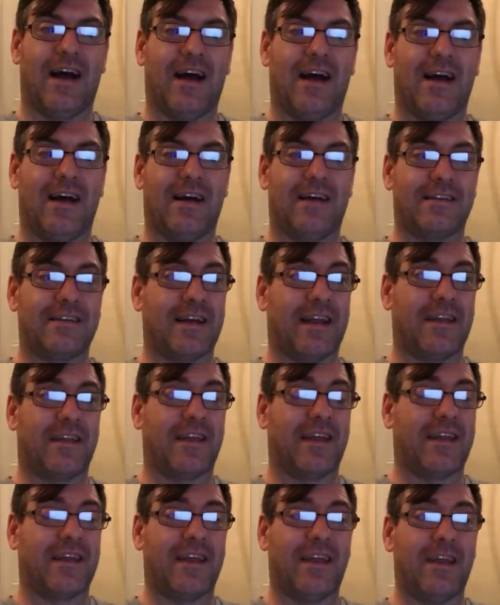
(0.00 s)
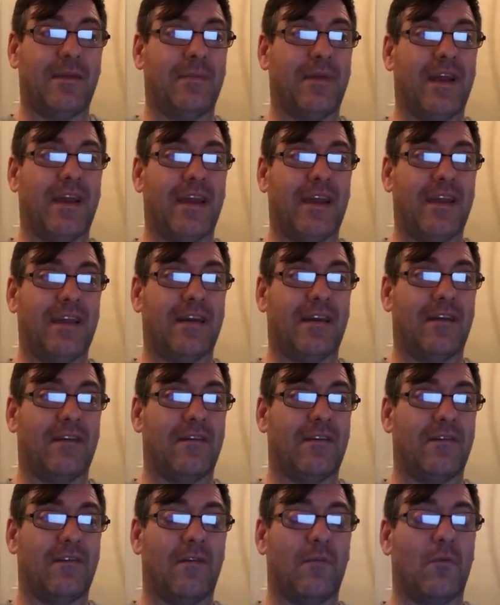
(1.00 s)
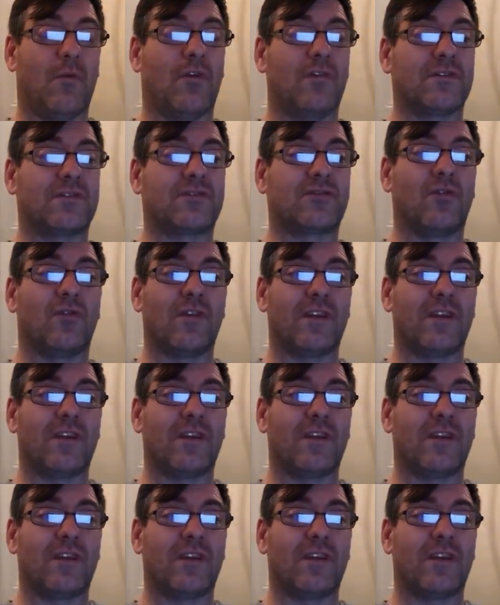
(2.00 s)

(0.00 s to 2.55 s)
and I think eBay was